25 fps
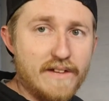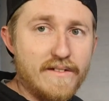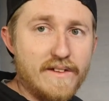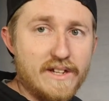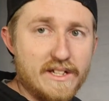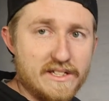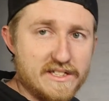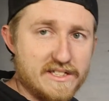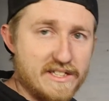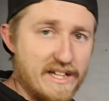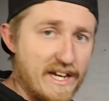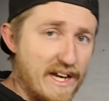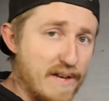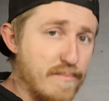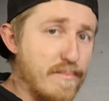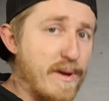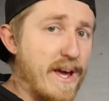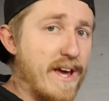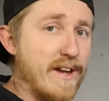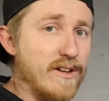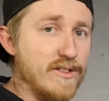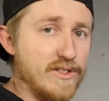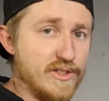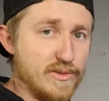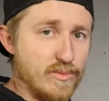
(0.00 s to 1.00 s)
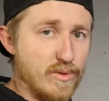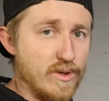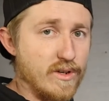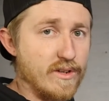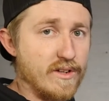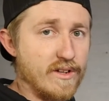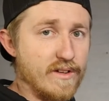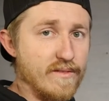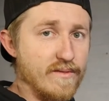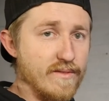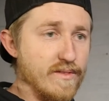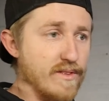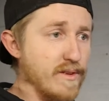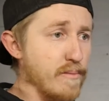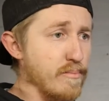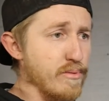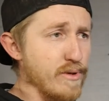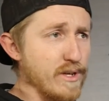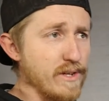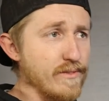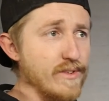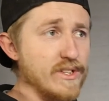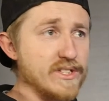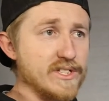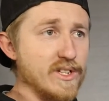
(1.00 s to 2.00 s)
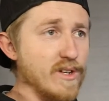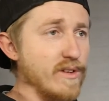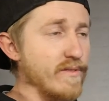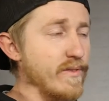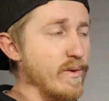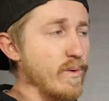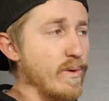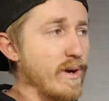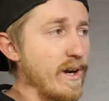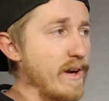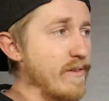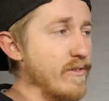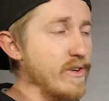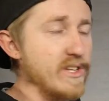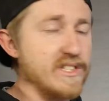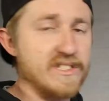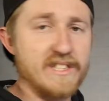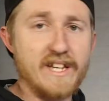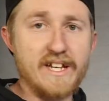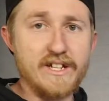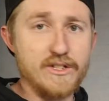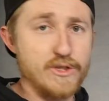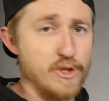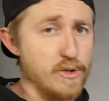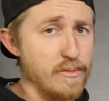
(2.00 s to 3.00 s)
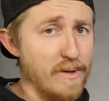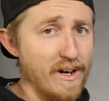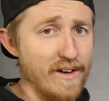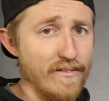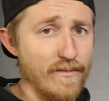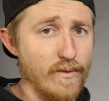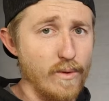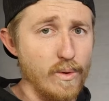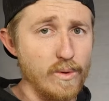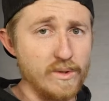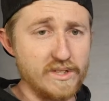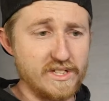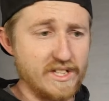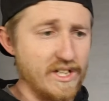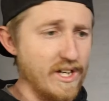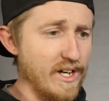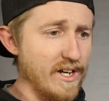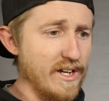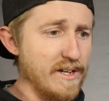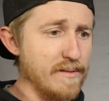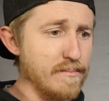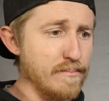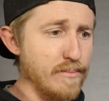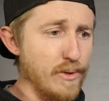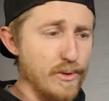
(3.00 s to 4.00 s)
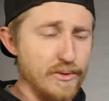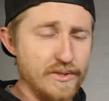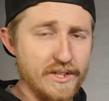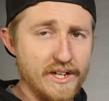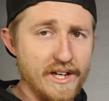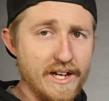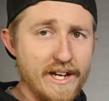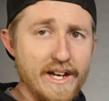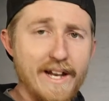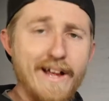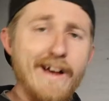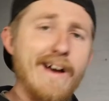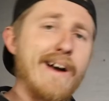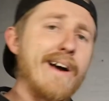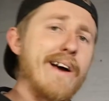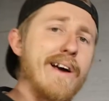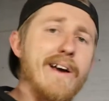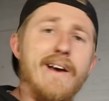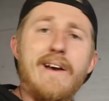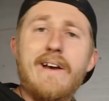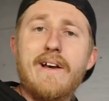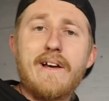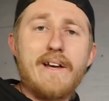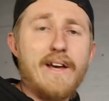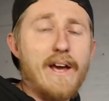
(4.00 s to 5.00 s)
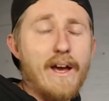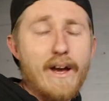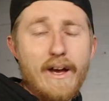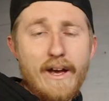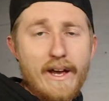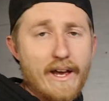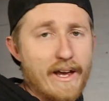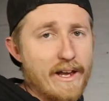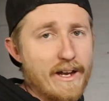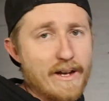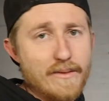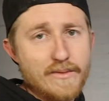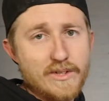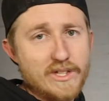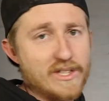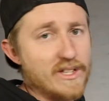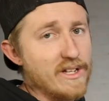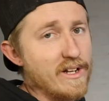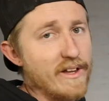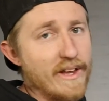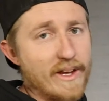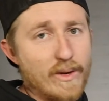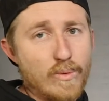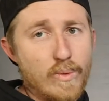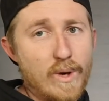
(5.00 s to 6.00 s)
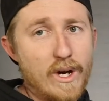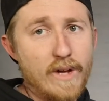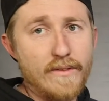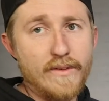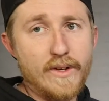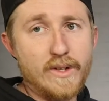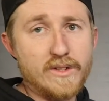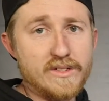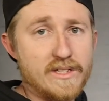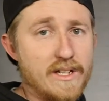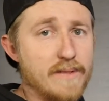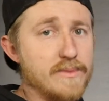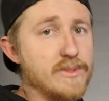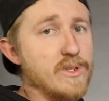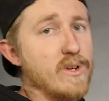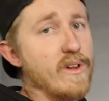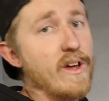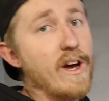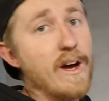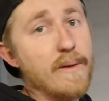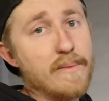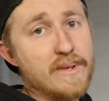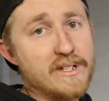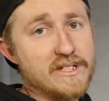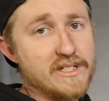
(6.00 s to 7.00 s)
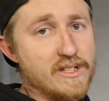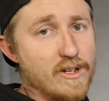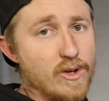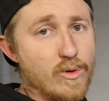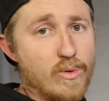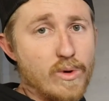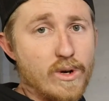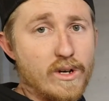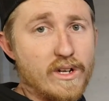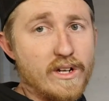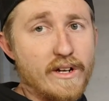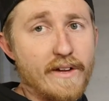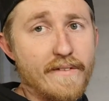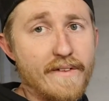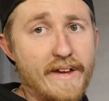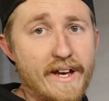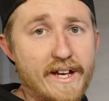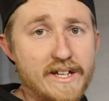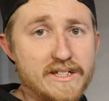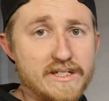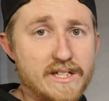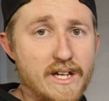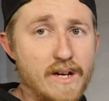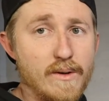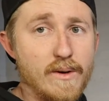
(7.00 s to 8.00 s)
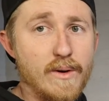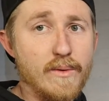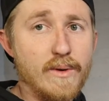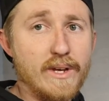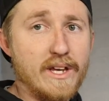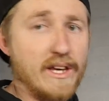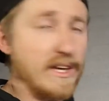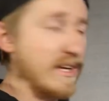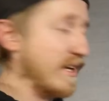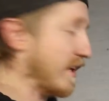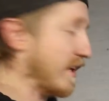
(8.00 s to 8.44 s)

in these side panels where the previous owner, for whatever reason, had 2x4s cut and bolted in. And I'm just gonna like weld those up. So I'm gonna start working on that so that way we can